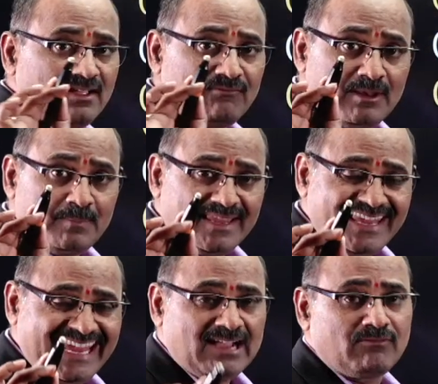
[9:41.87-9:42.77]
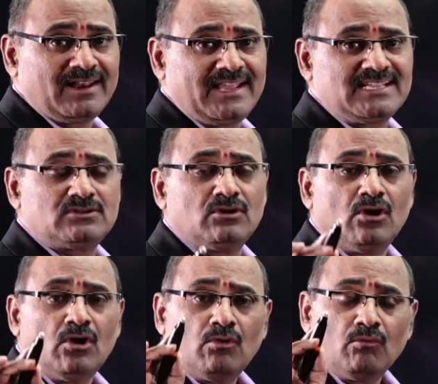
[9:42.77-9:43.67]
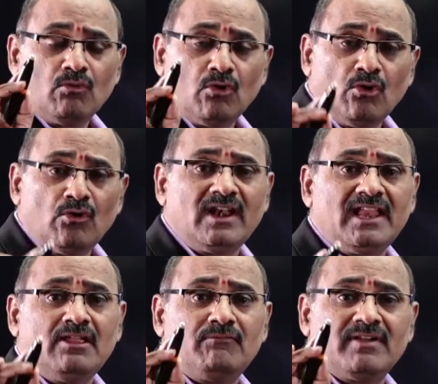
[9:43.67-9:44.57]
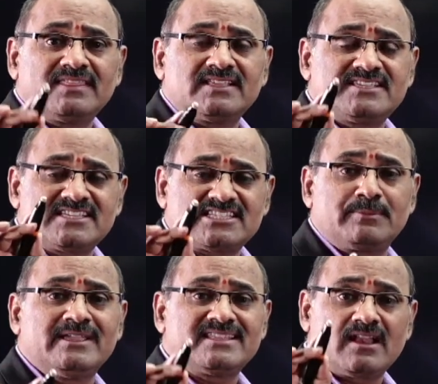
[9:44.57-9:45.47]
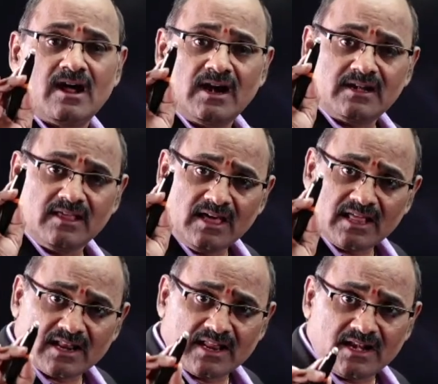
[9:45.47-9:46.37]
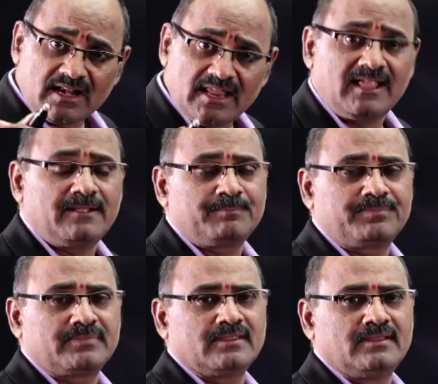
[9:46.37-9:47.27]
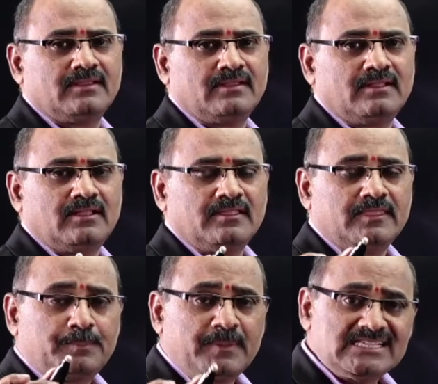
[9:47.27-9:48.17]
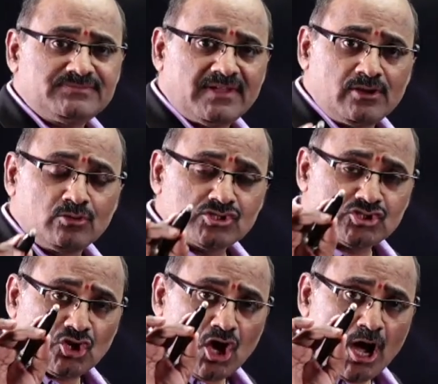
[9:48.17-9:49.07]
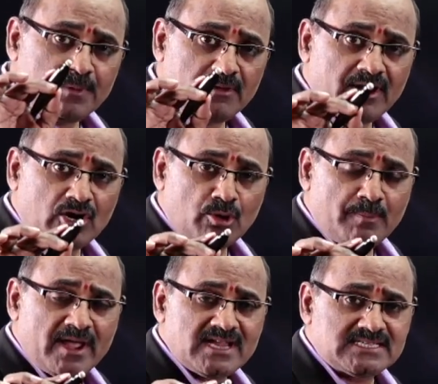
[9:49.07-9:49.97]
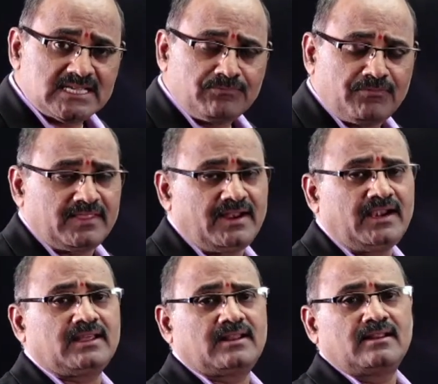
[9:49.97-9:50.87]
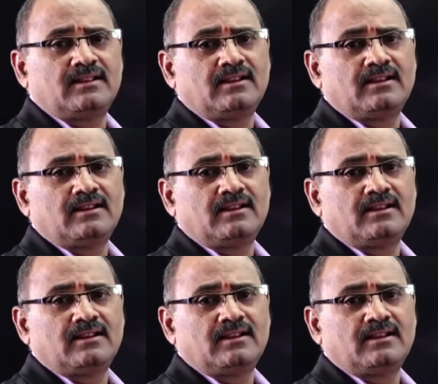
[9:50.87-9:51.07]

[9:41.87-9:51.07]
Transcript: will be equalized only when the system is not running. That means when you stop your domestic refrigerator,